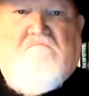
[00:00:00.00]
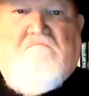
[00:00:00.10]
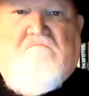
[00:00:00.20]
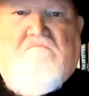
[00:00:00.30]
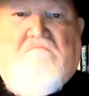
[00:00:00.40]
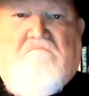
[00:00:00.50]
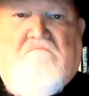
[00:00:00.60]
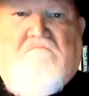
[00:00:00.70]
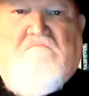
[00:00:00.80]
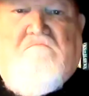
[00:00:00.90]
you do
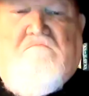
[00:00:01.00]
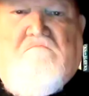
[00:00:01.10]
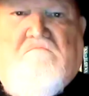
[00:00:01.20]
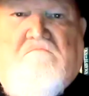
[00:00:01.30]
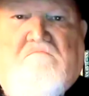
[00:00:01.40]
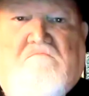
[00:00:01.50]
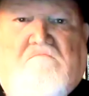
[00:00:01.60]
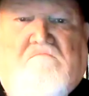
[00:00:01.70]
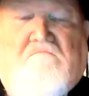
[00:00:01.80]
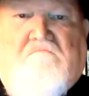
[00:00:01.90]
talk about yourself
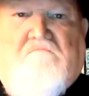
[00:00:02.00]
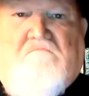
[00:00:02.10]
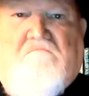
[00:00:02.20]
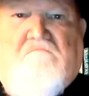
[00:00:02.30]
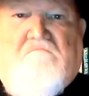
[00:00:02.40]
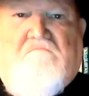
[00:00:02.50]
a lot. So I